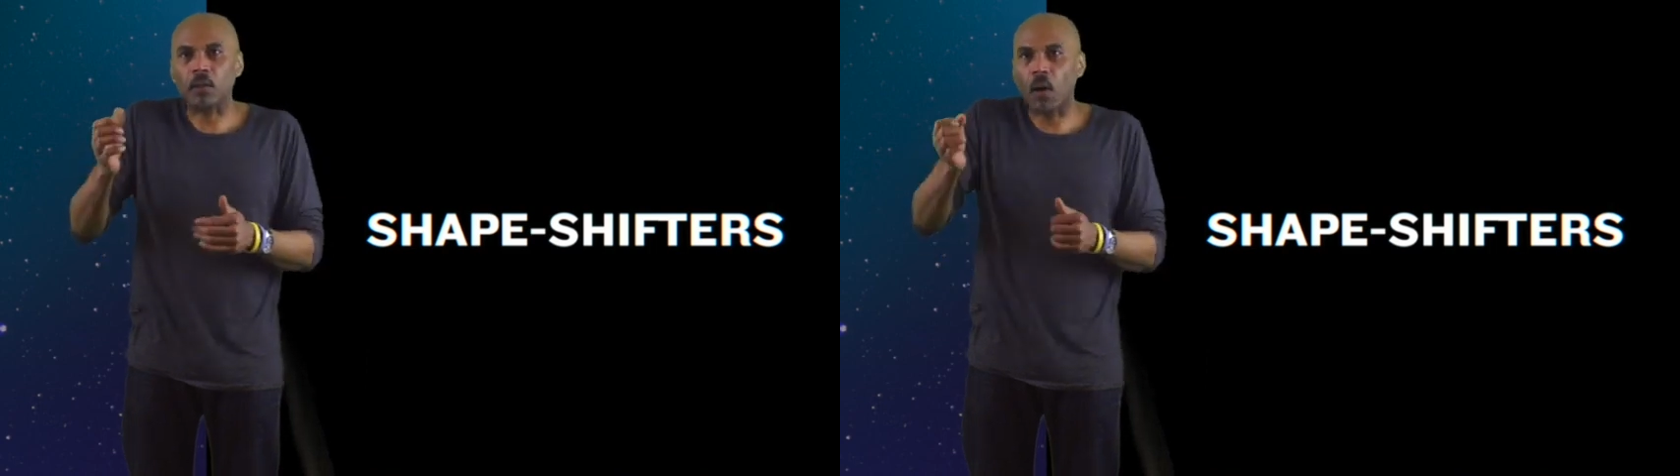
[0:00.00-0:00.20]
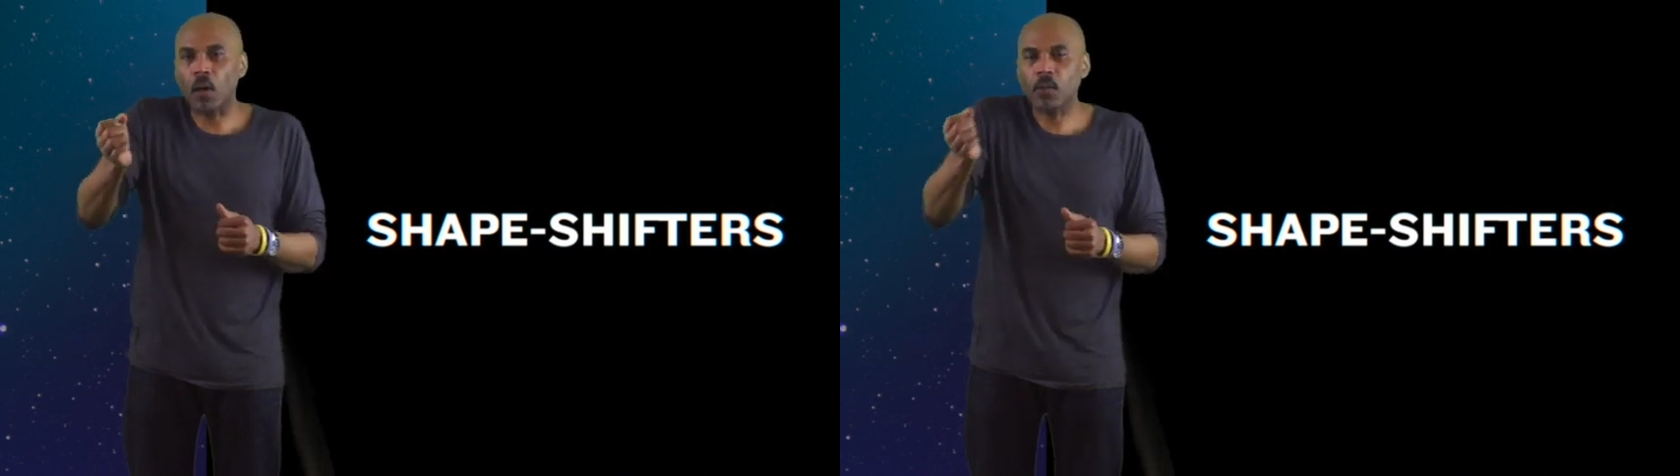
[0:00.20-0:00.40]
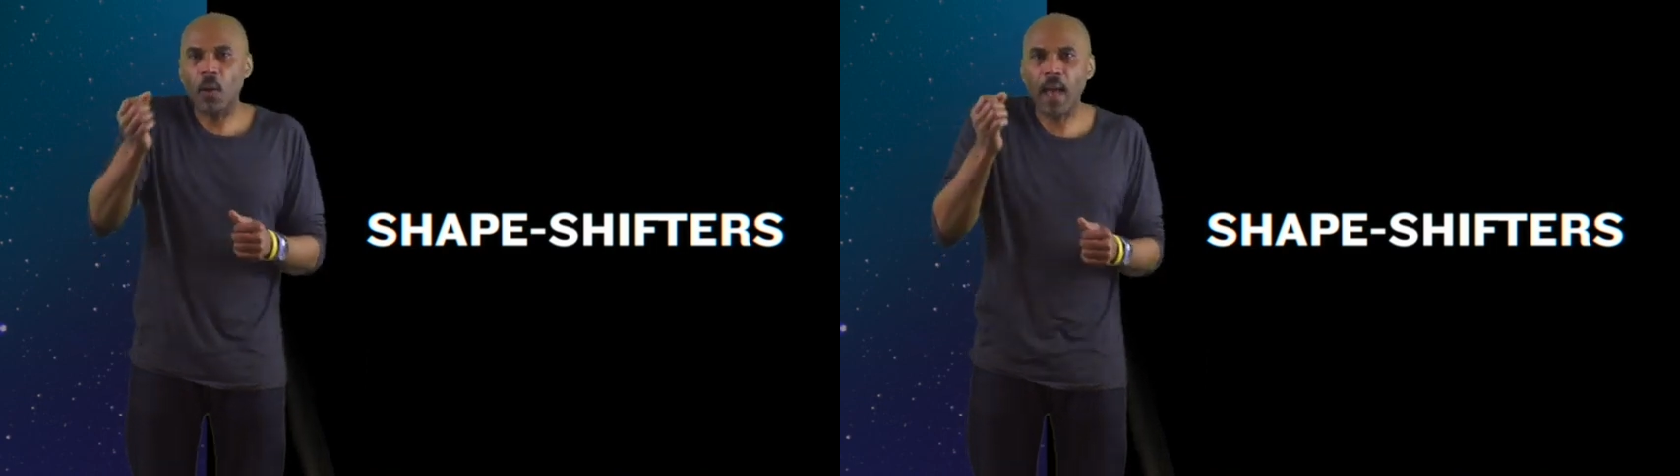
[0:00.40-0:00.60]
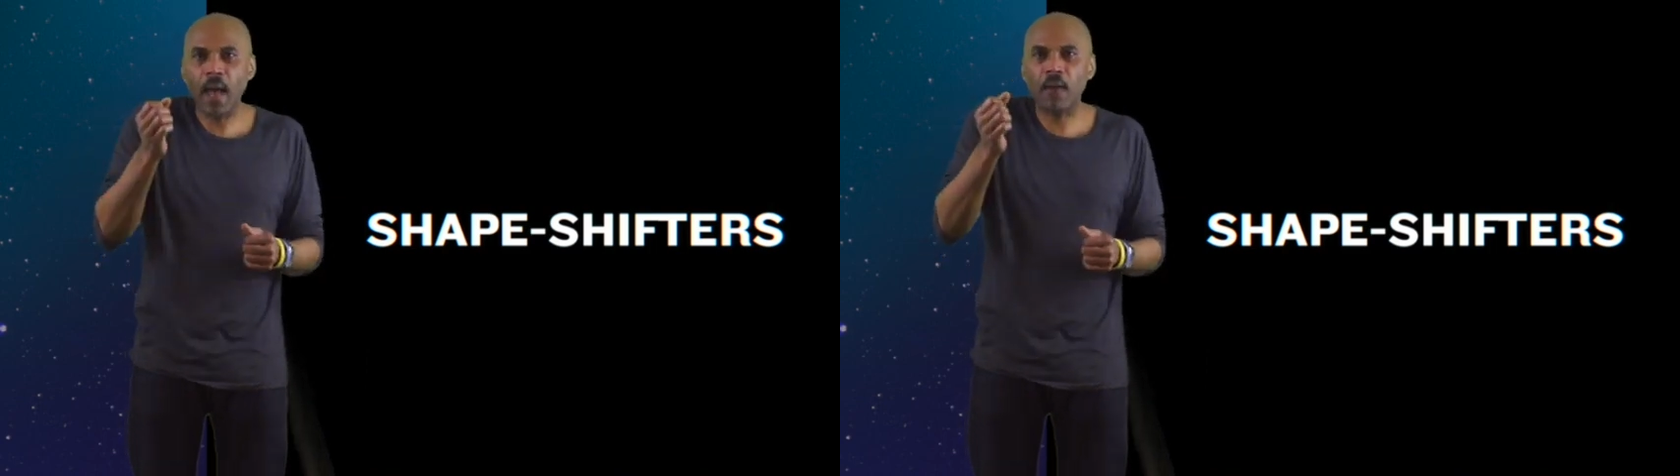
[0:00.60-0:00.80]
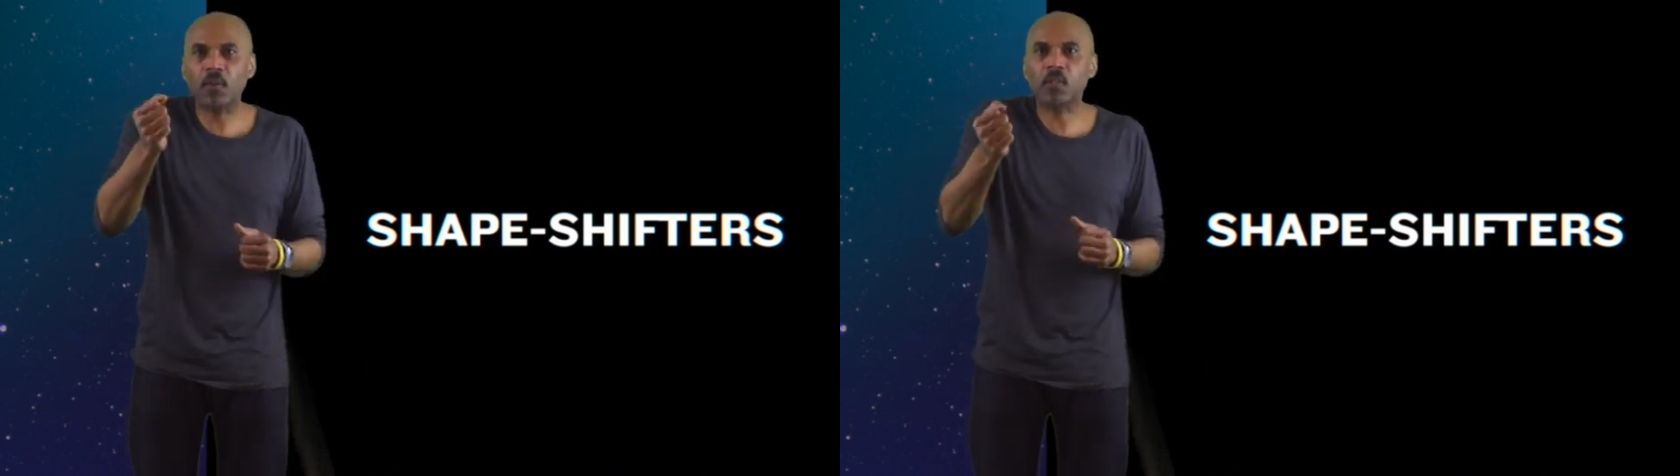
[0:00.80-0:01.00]
all you
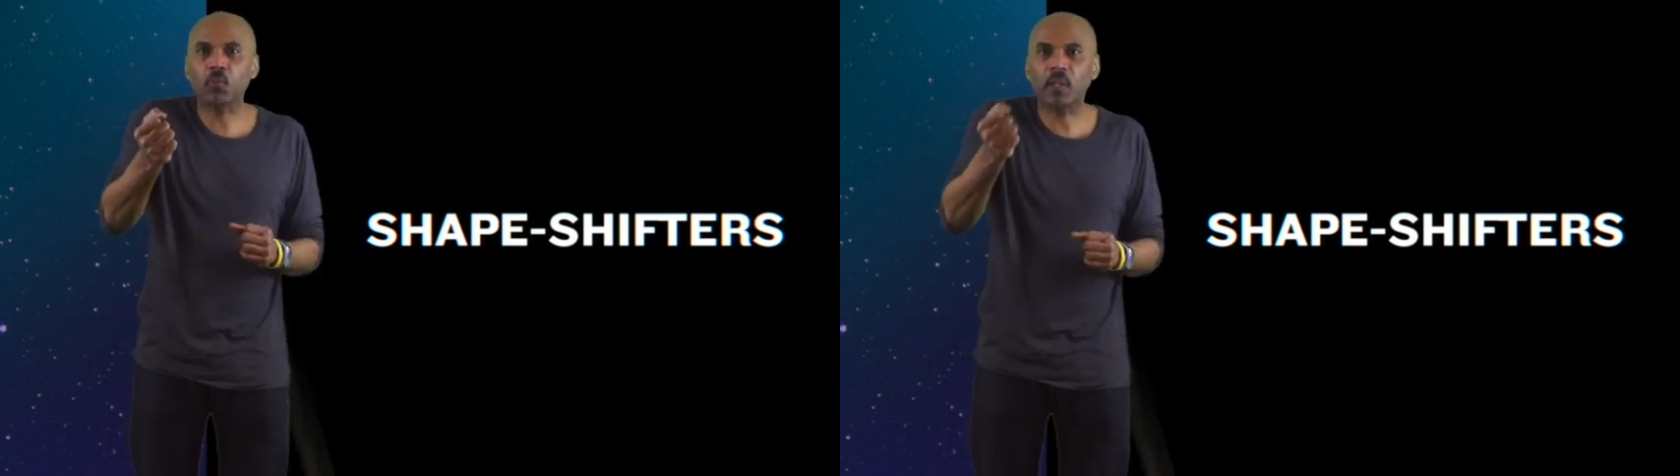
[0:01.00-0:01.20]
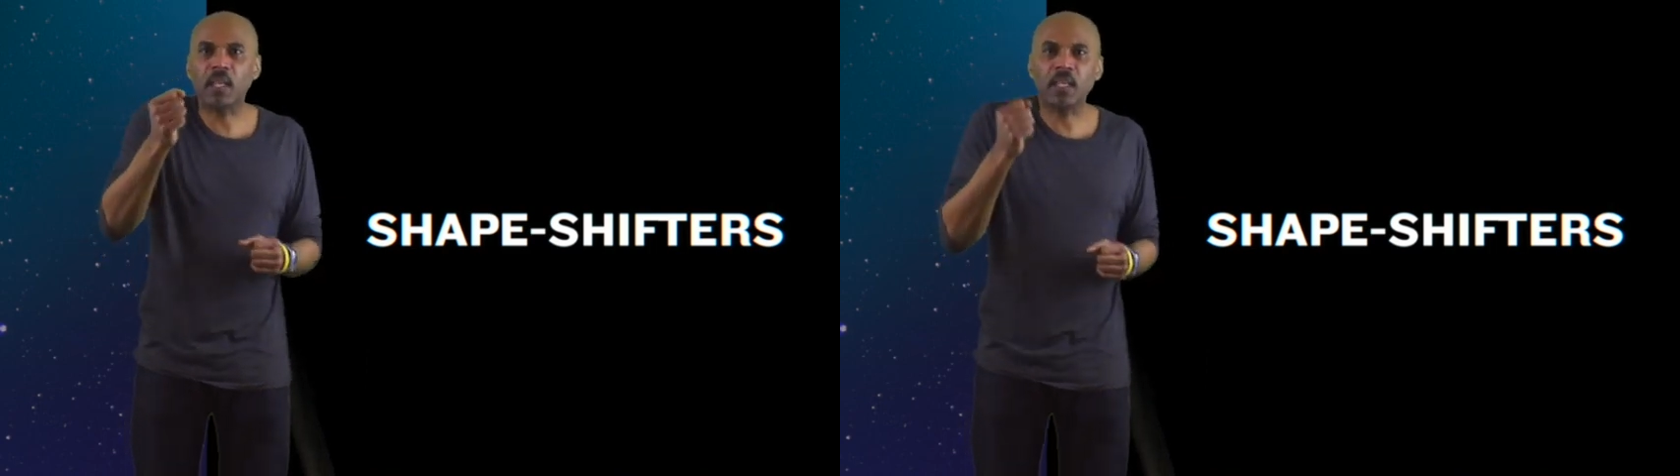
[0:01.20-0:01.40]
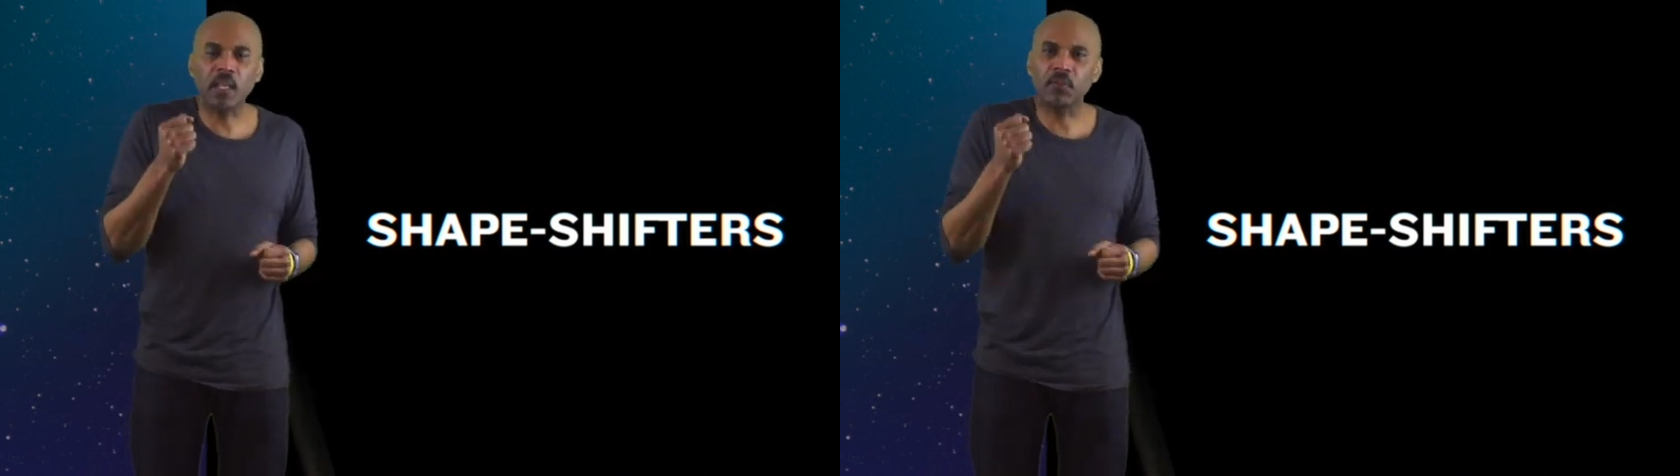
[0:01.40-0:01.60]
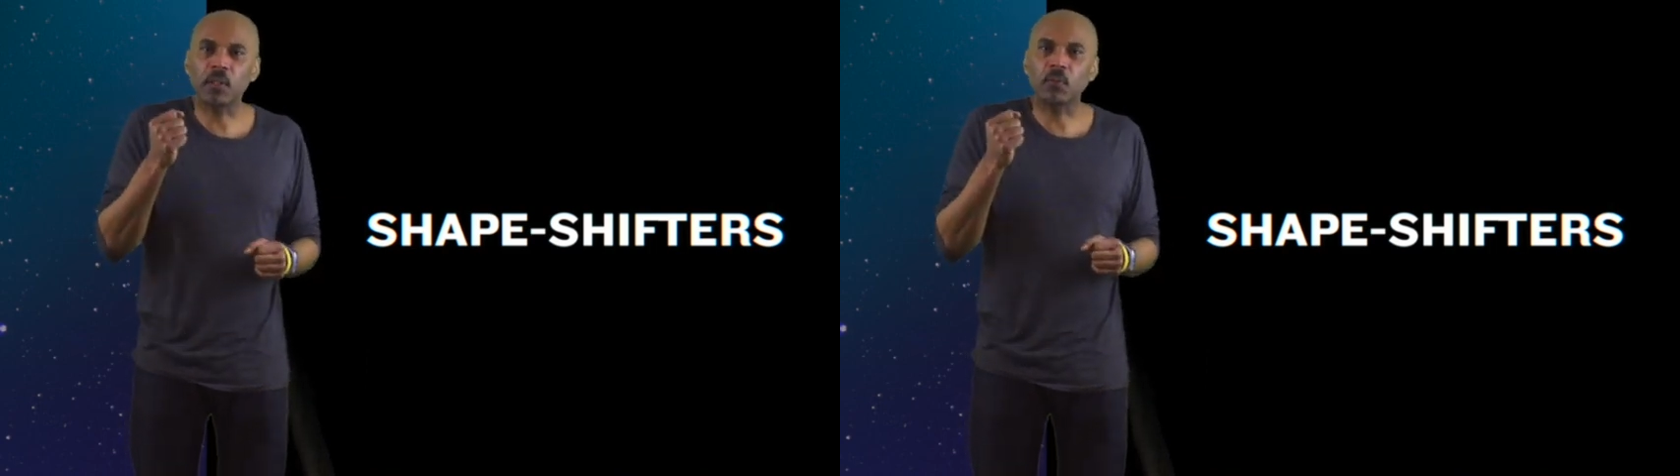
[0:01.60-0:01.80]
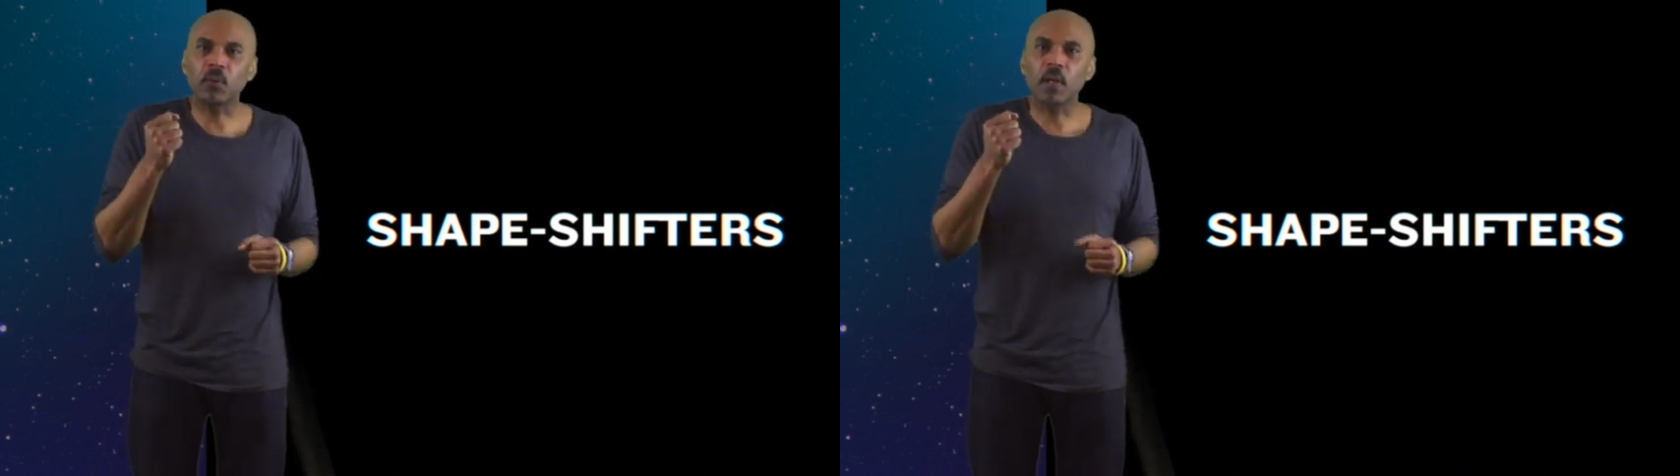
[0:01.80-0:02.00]
have is what they give
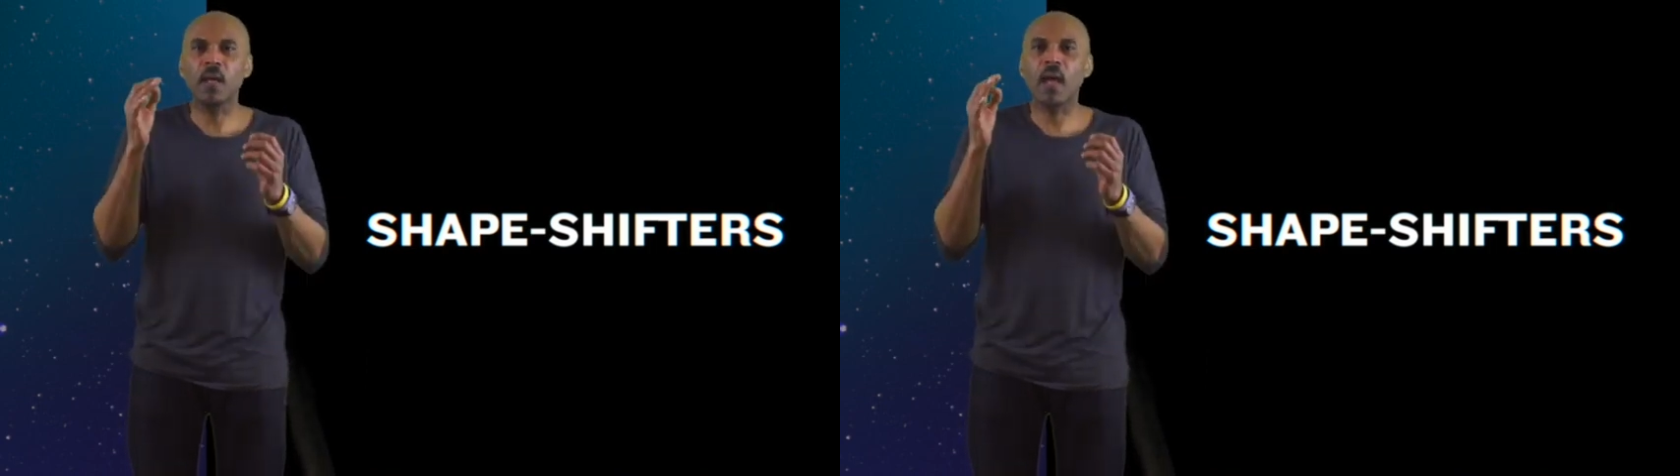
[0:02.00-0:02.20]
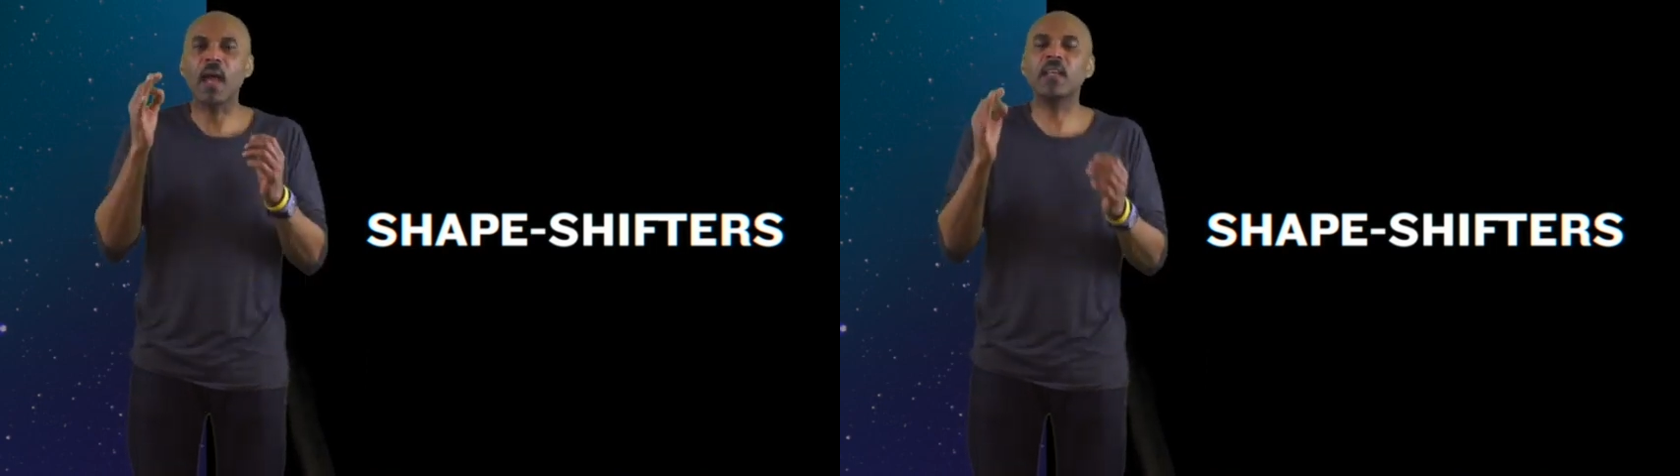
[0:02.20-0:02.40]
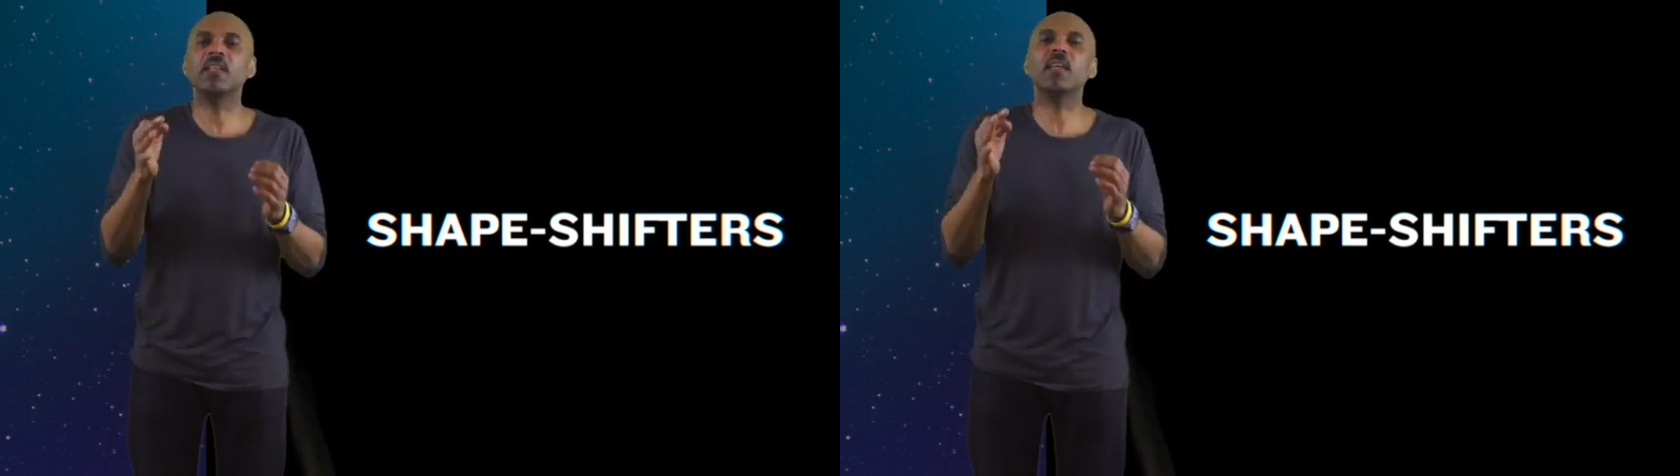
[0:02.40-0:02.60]
you. And in